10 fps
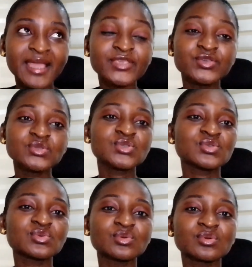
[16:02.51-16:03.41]
I
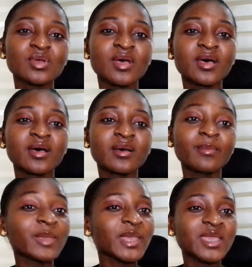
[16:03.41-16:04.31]
used to
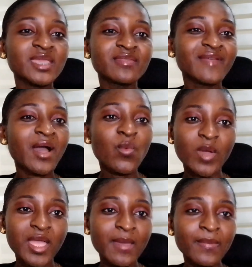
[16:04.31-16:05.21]
be in that
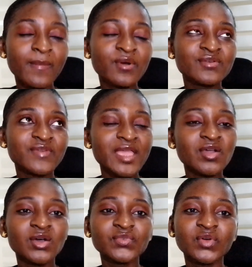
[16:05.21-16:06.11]
web, but
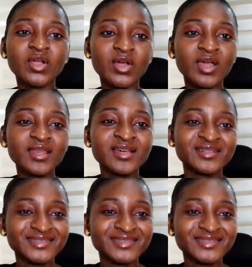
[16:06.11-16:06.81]
thank God for God.